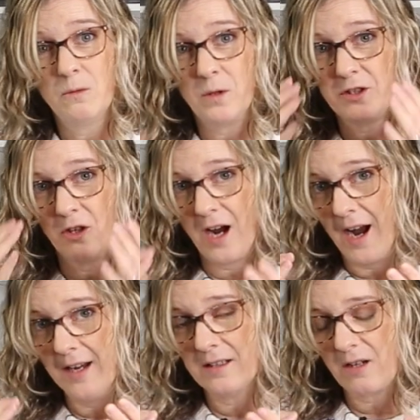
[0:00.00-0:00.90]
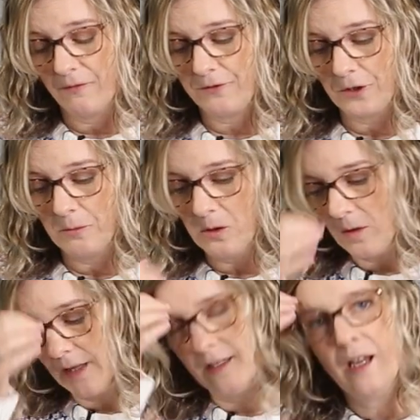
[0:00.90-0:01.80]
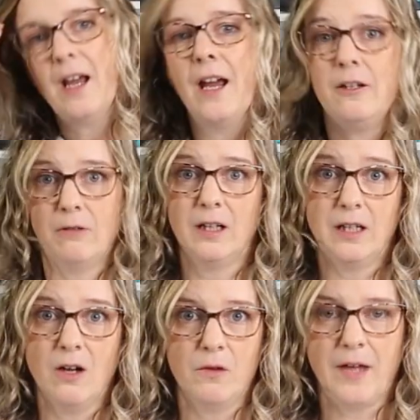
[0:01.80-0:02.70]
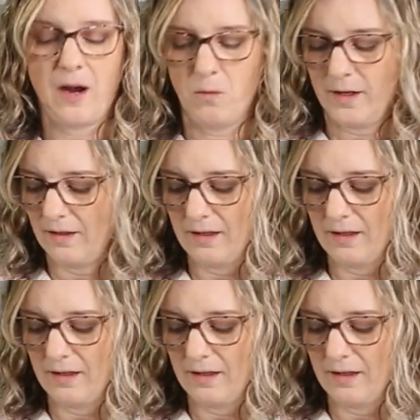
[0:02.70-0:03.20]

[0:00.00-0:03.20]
what your eye is comfortable with, and really go that way.